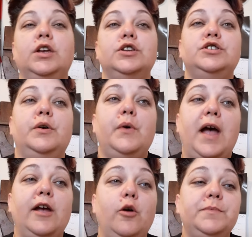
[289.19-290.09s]
So
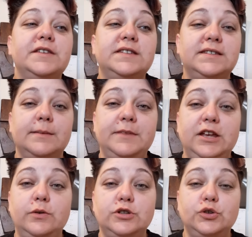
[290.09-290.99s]
I hope this is something
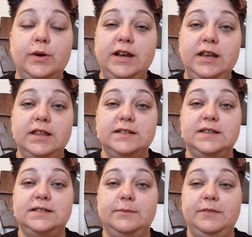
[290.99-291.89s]
you enjoyed. This
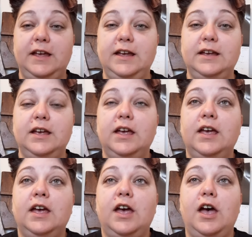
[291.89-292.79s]
is something
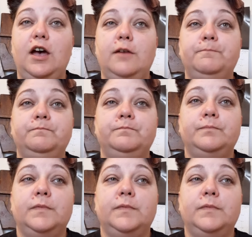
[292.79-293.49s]
um,